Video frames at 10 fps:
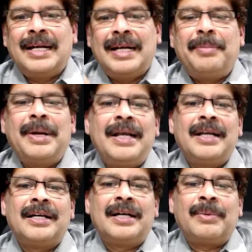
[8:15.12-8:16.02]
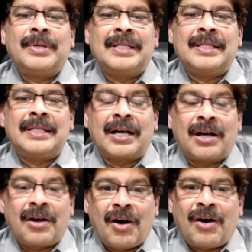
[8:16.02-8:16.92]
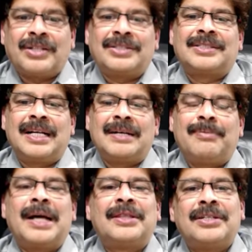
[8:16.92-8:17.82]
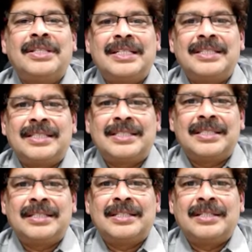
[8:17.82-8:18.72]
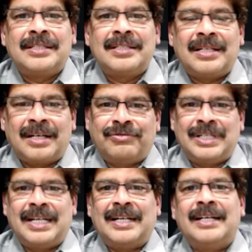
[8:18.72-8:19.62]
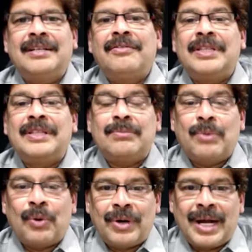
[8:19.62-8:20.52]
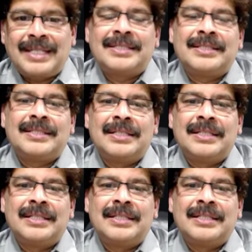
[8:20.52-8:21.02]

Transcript: Depending upon the cause and pathogenesis of children with bowed legs,